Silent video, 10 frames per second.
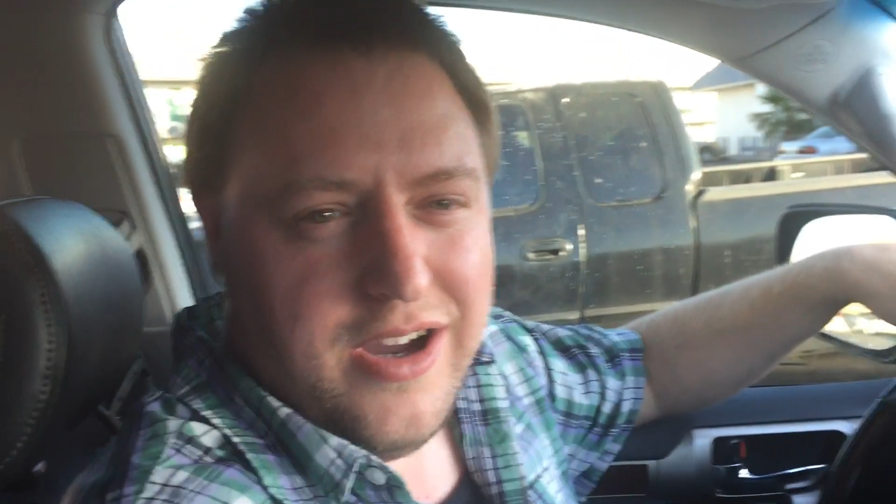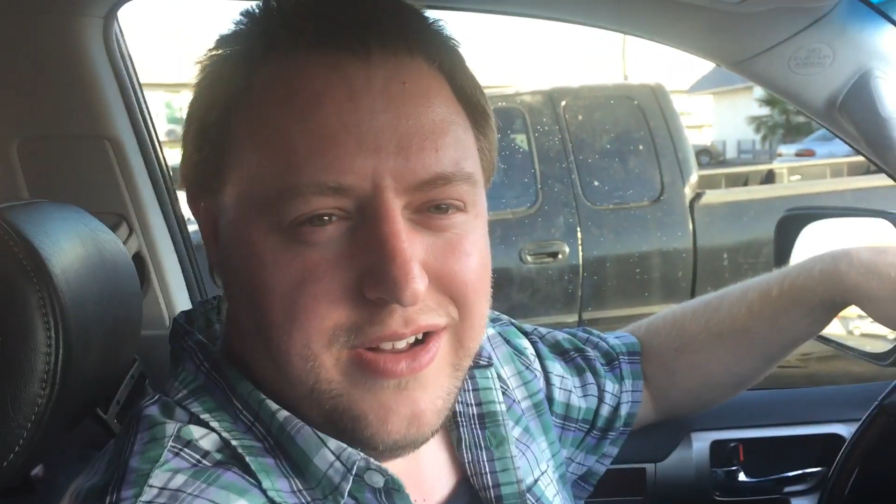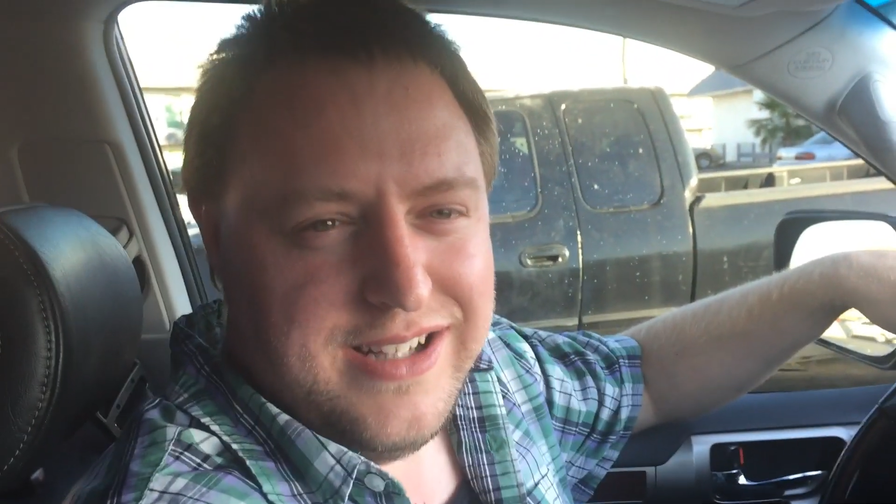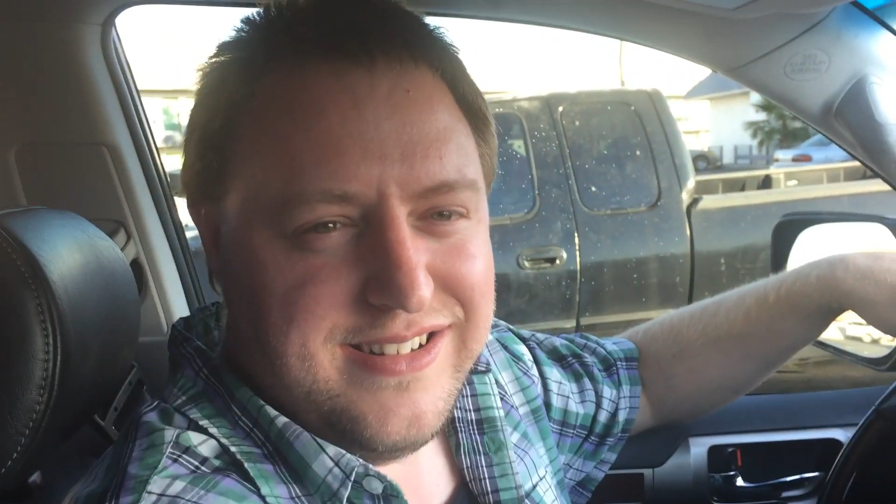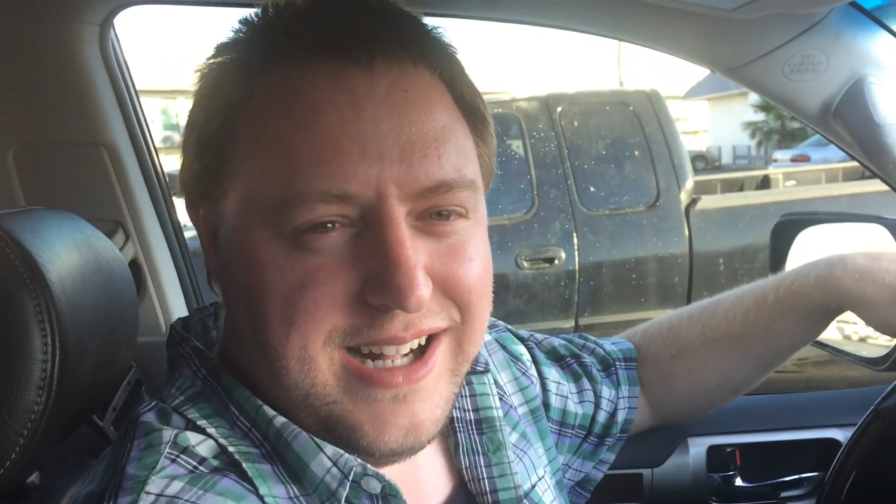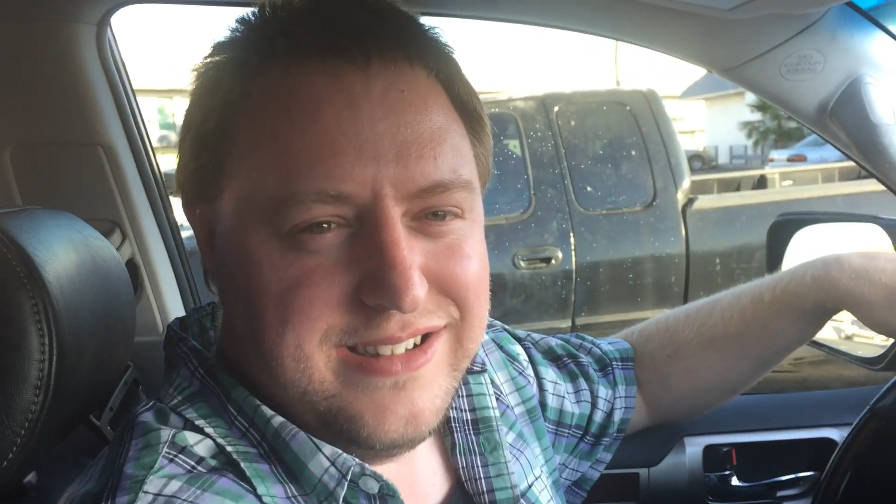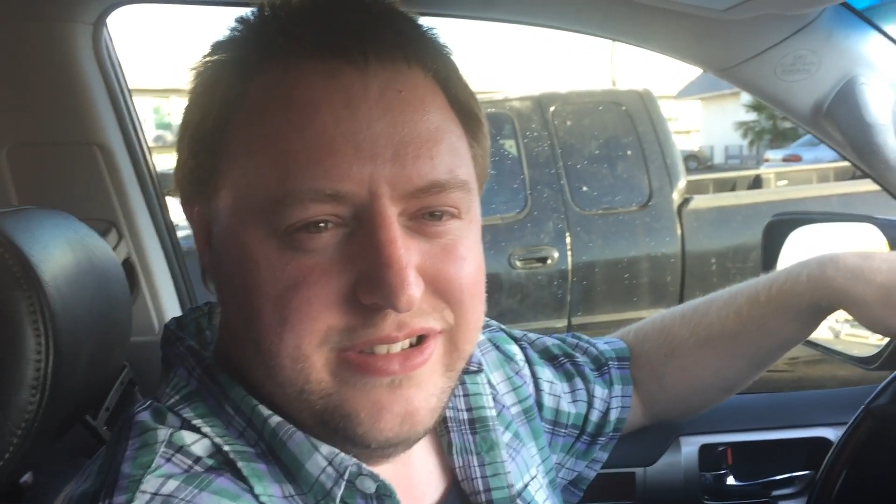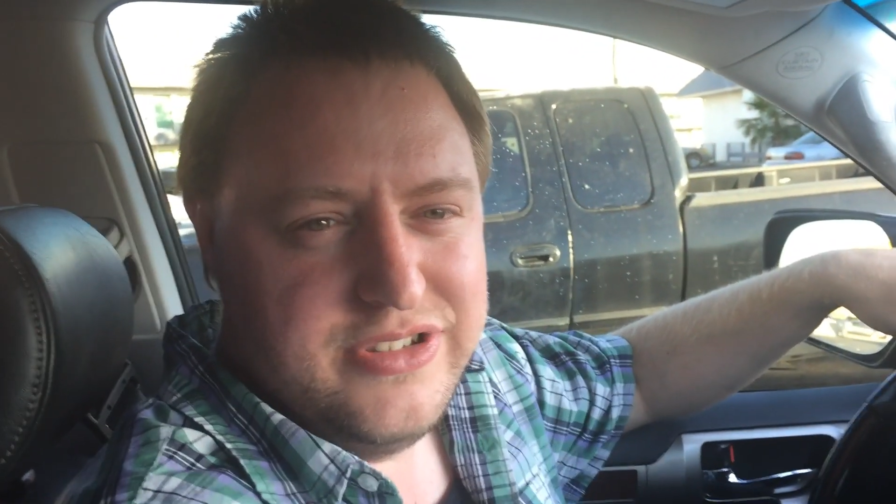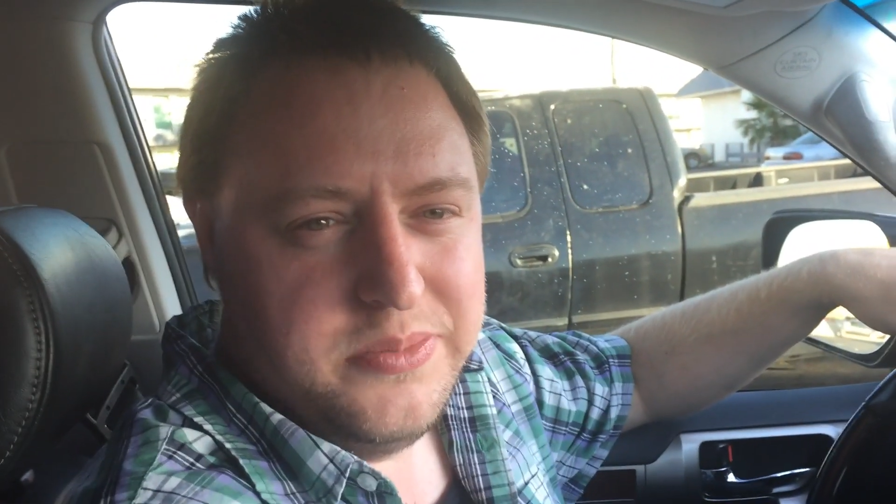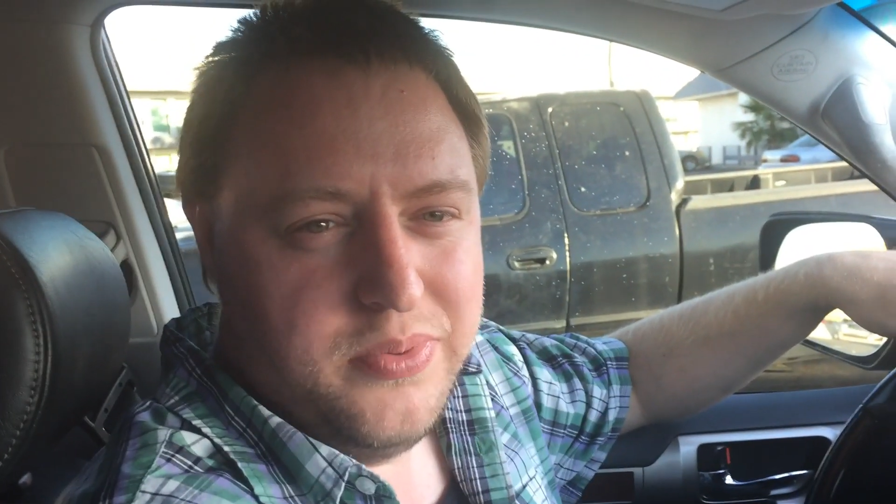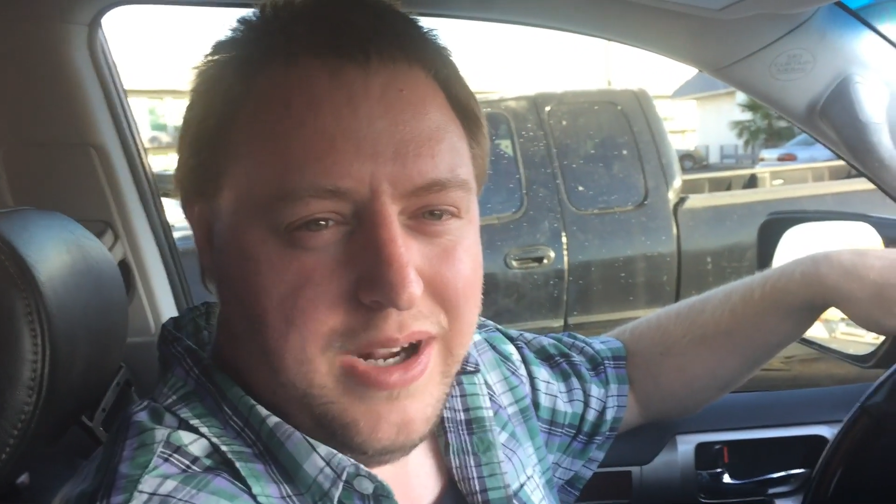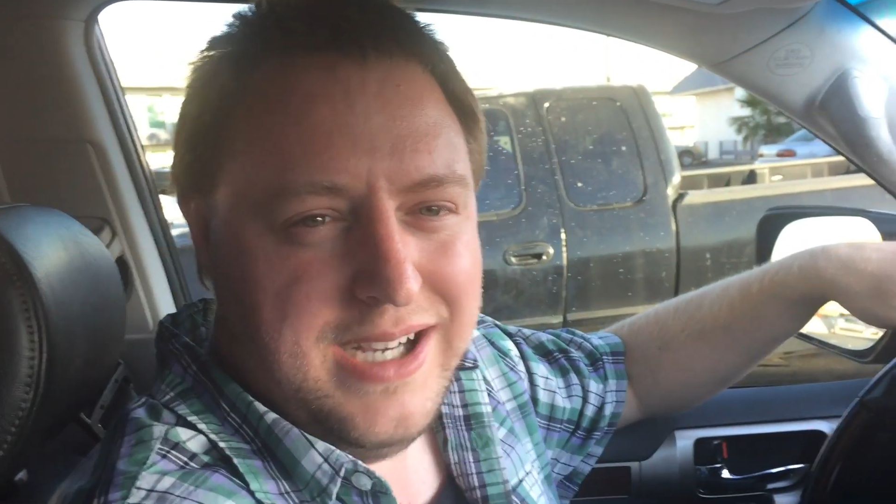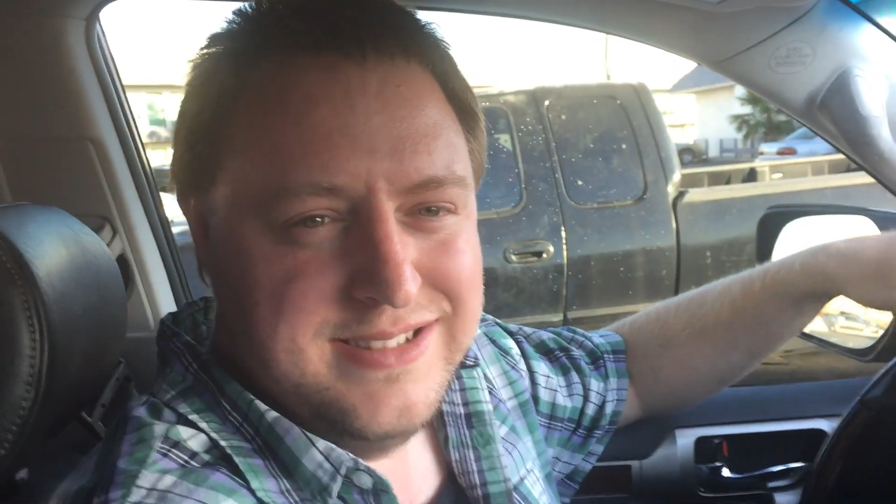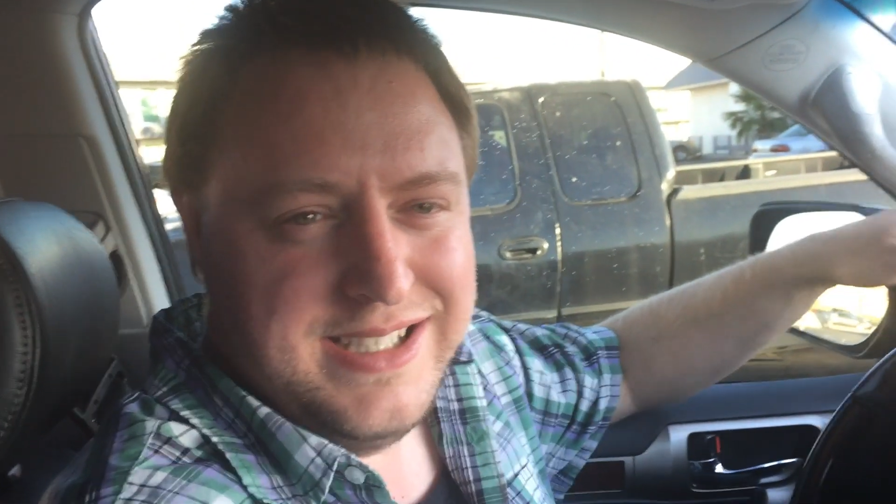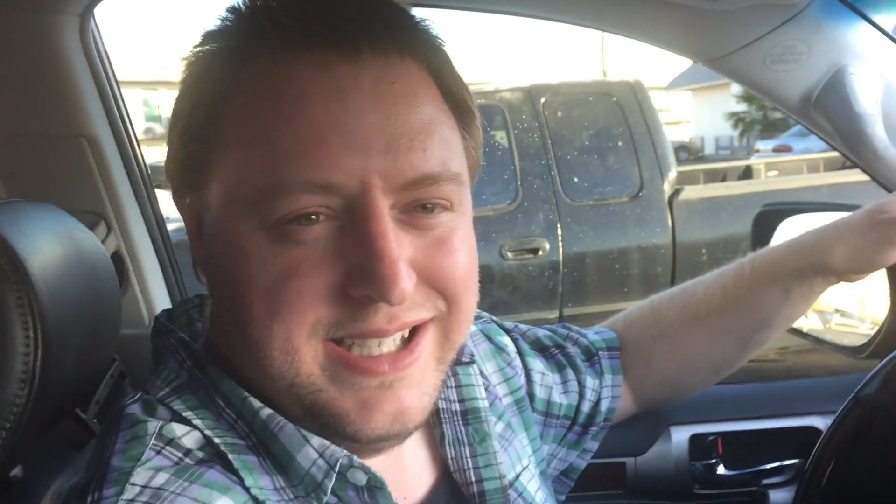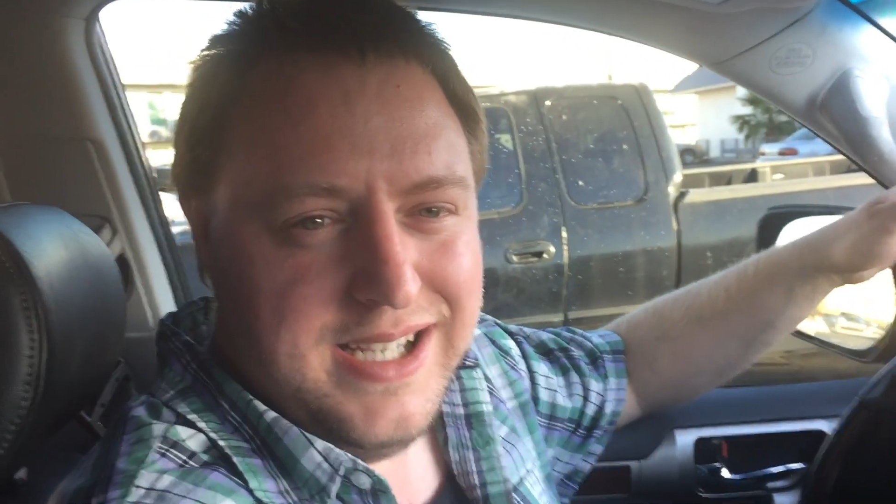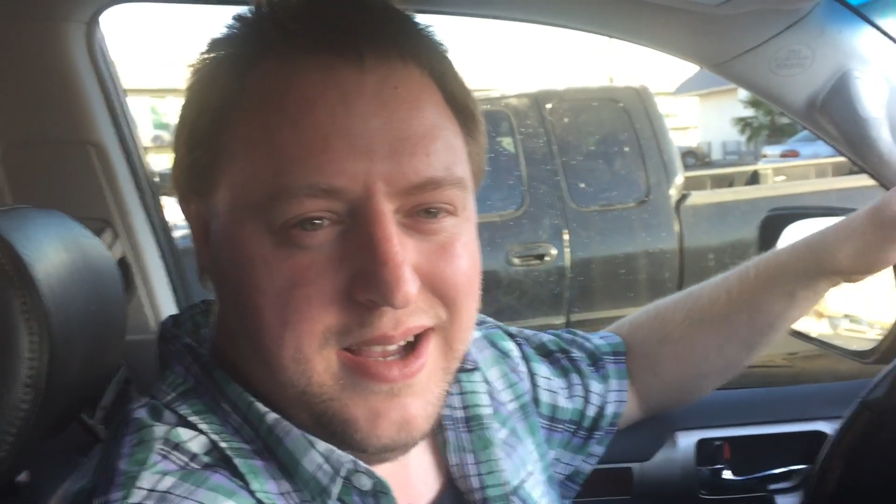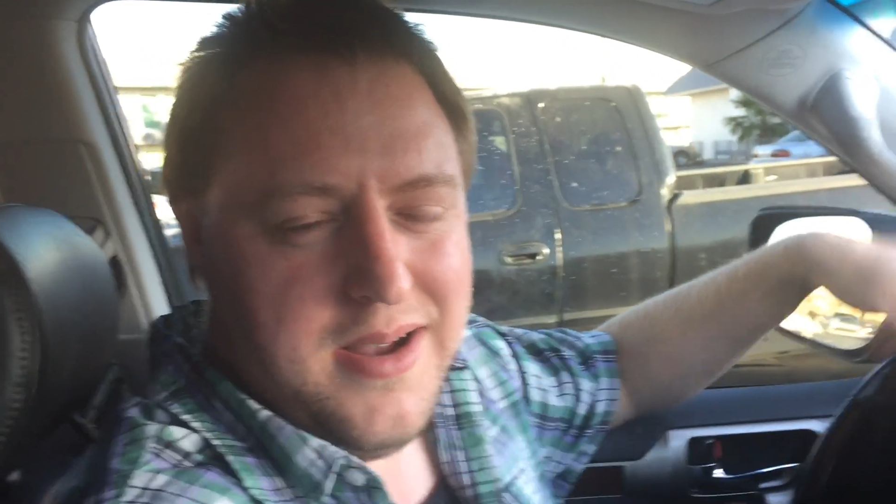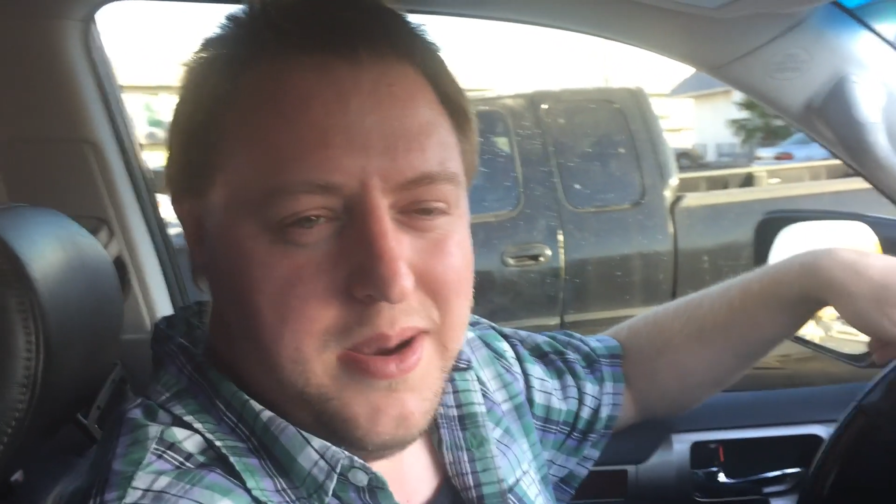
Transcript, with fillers: though, that's not too surprising.